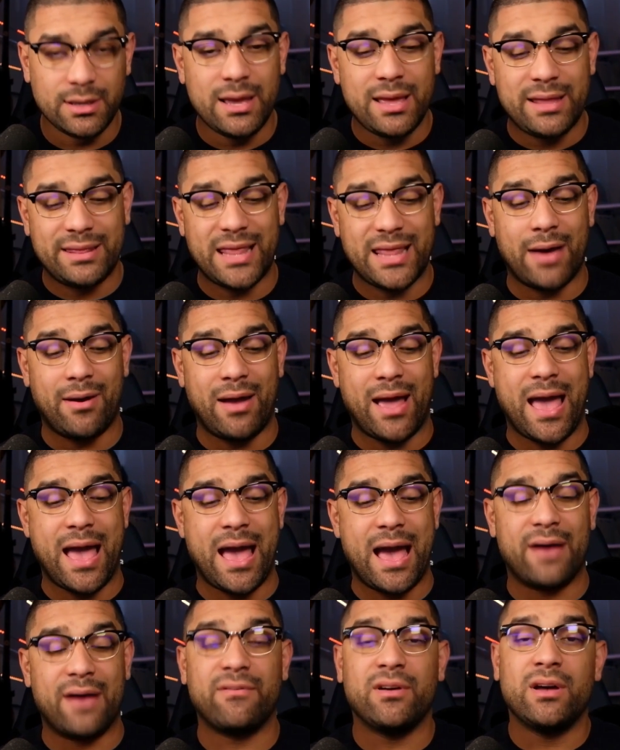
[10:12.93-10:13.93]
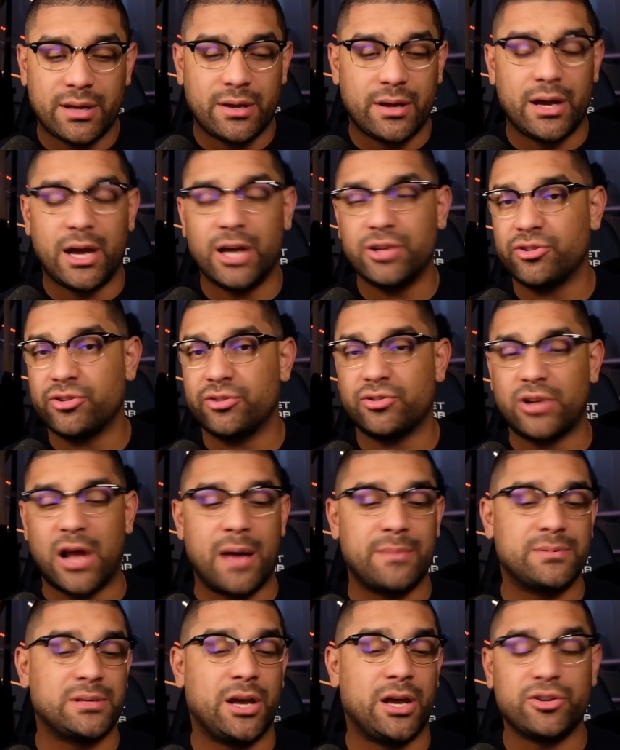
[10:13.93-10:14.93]
Now I have 100 jobs,
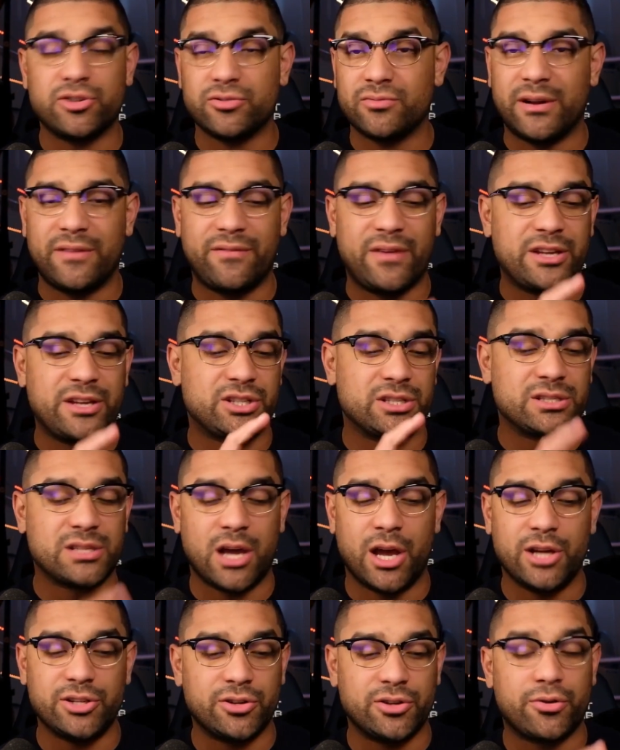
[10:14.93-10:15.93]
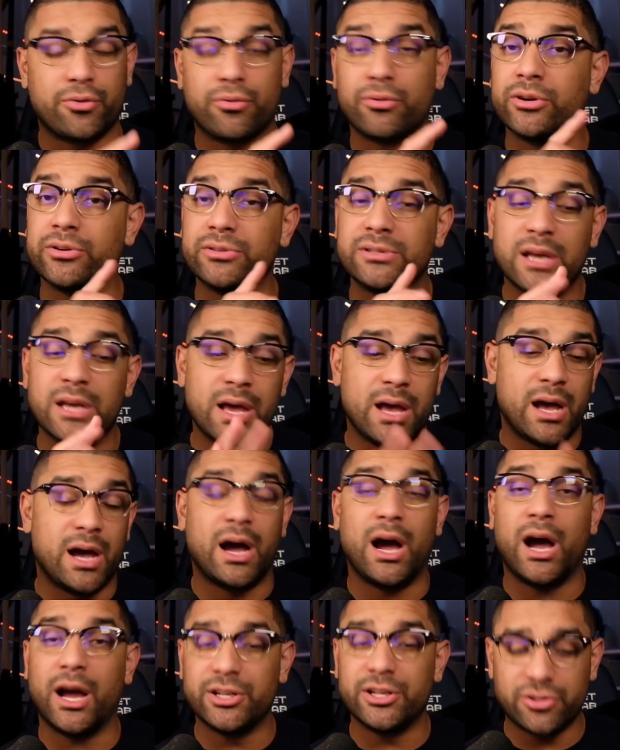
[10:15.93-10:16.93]
100 renovations, 100 crews,
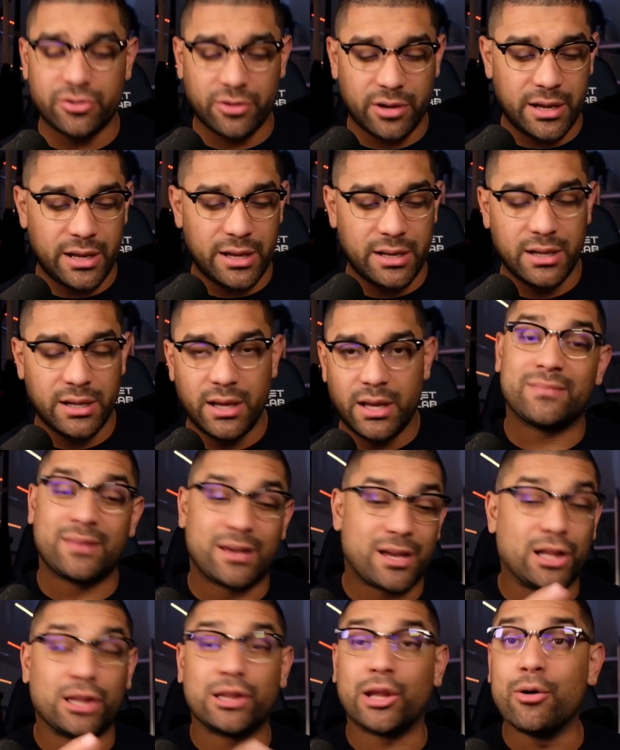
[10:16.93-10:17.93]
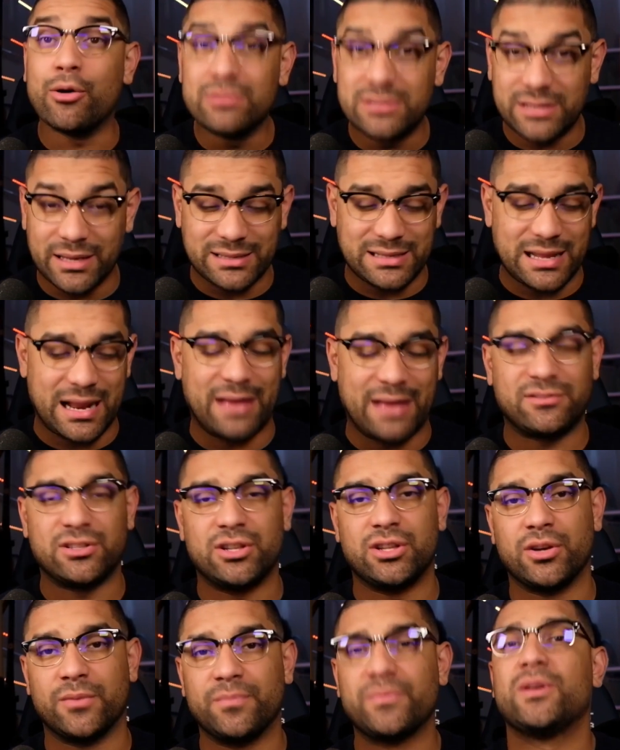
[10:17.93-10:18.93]
100 closings that I have to
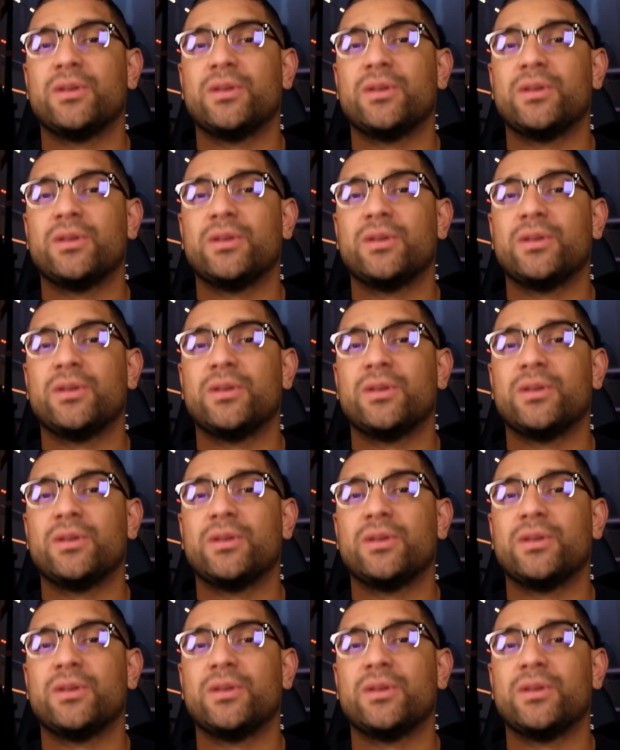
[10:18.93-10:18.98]
do.